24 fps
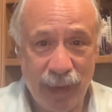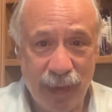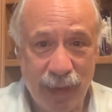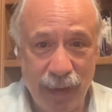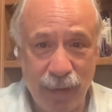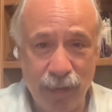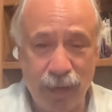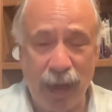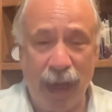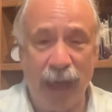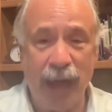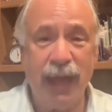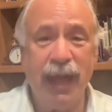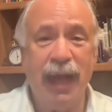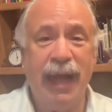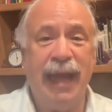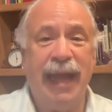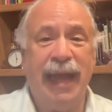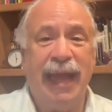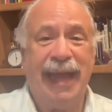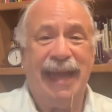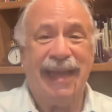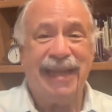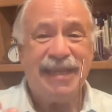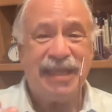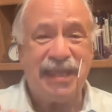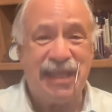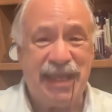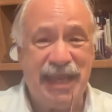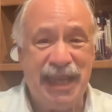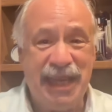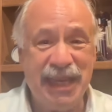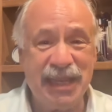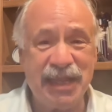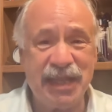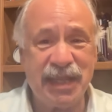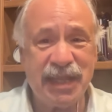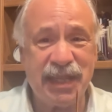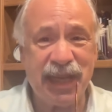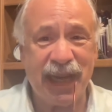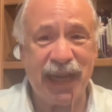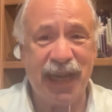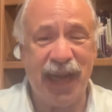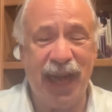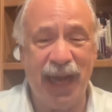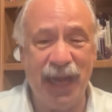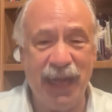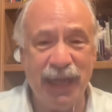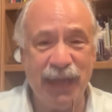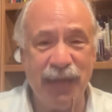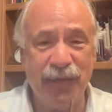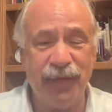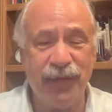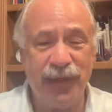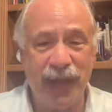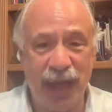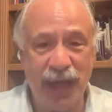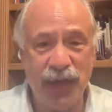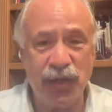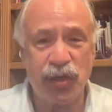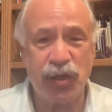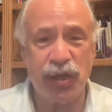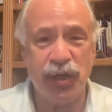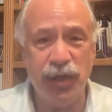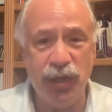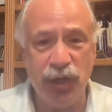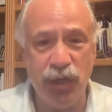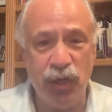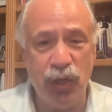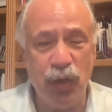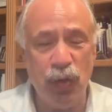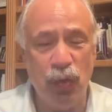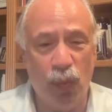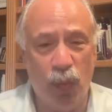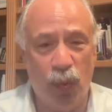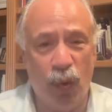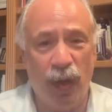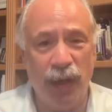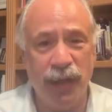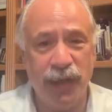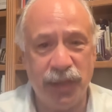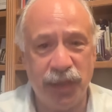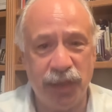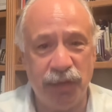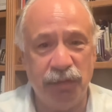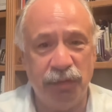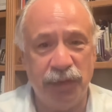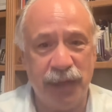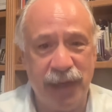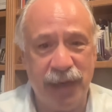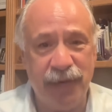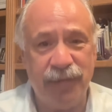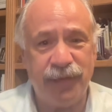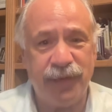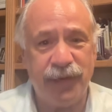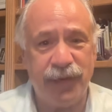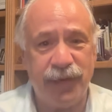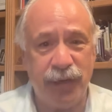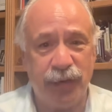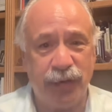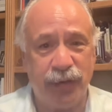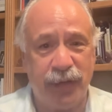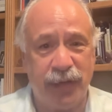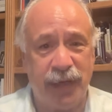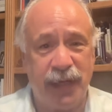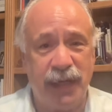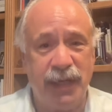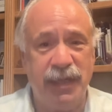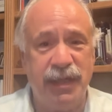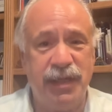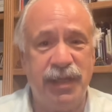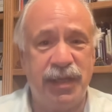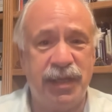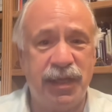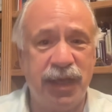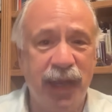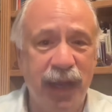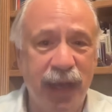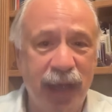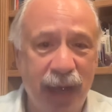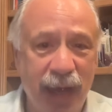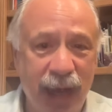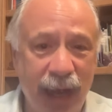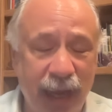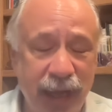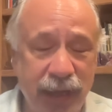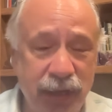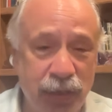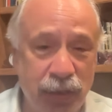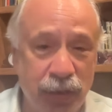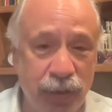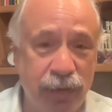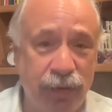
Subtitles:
Okay. Is this the kind of nation you want to leave to your kids and your